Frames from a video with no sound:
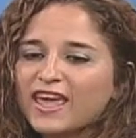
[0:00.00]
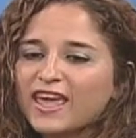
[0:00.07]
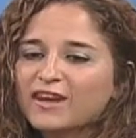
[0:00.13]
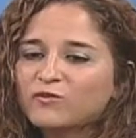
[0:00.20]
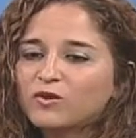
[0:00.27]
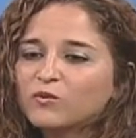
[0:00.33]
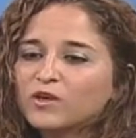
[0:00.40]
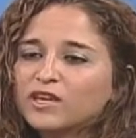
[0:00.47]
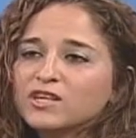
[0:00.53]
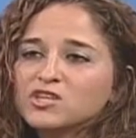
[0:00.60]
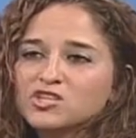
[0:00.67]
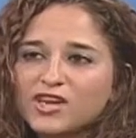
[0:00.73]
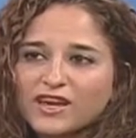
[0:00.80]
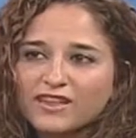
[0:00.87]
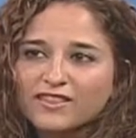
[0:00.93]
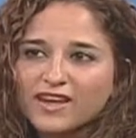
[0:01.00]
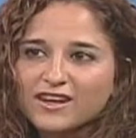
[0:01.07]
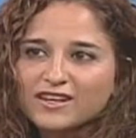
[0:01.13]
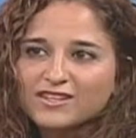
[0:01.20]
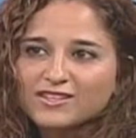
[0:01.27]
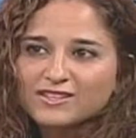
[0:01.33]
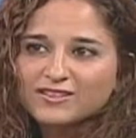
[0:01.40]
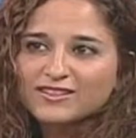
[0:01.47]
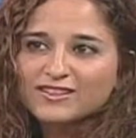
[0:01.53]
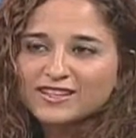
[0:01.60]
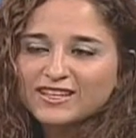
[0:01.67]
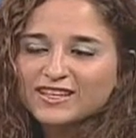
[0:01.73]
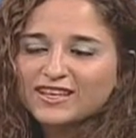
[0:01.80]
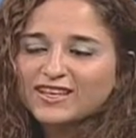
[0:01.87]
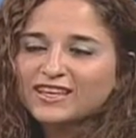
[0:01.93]
And when we inject that into the
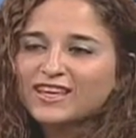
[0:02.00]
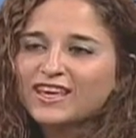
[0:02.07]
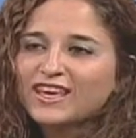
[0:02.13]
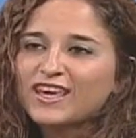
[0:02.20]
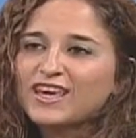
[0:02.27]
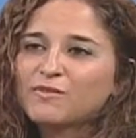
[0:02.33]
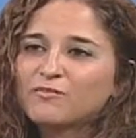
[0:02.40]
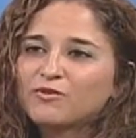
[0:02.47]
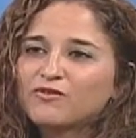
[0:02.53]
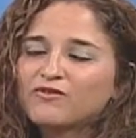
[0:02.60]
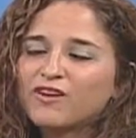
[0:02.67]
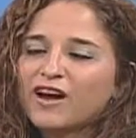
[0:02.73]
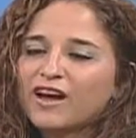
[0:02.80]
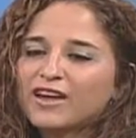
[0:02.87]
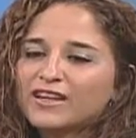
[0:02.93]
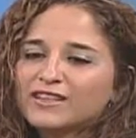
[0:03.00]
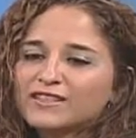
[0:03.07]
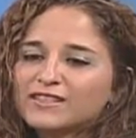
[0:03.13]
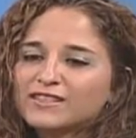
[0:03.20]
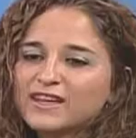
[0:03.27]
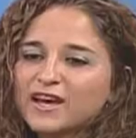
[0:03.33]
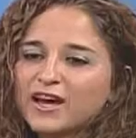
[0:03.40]
knee, it provides